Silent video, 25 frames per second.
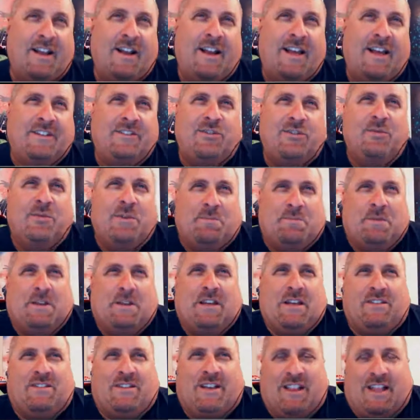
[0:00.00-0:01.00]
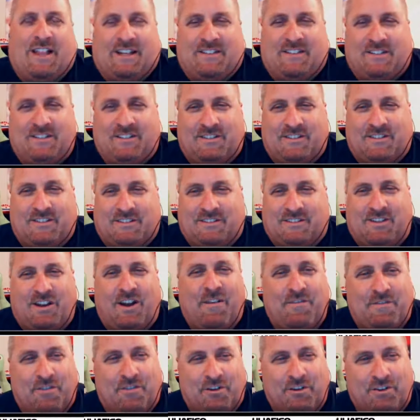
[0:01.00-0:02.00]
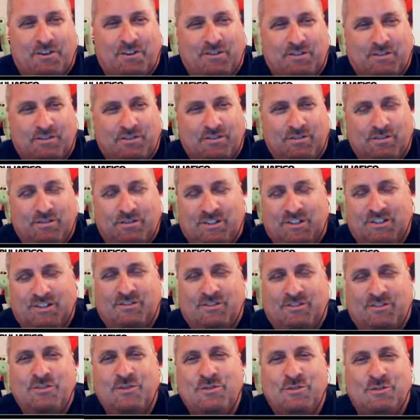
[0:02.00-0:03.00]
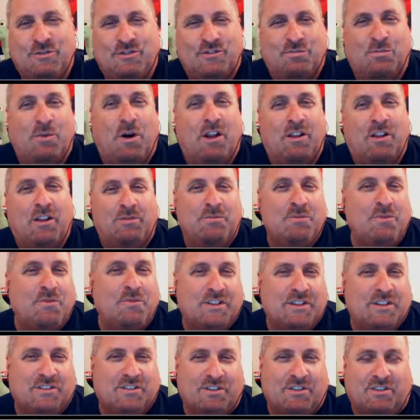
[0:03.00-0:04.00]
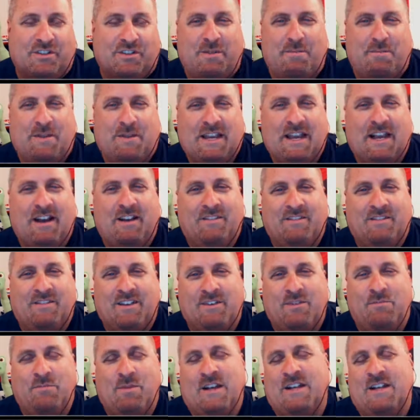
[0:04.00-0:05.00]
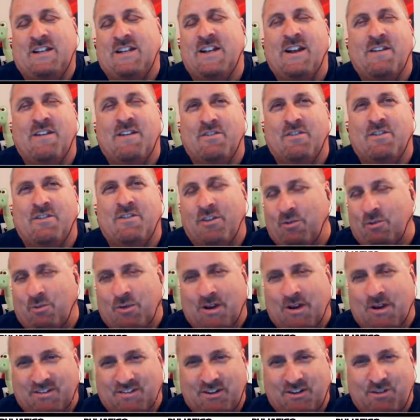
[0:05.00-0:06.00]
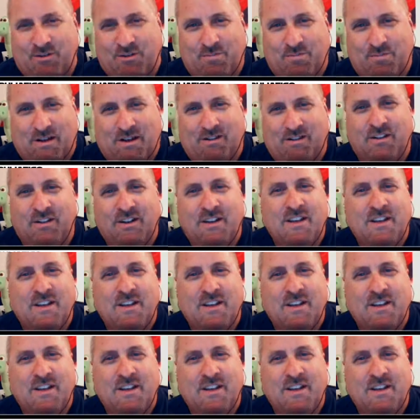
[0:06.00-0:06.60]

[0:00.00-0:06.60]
I do it because I like to discover these new smaller movies that are coming out that you might never otherwise hear about.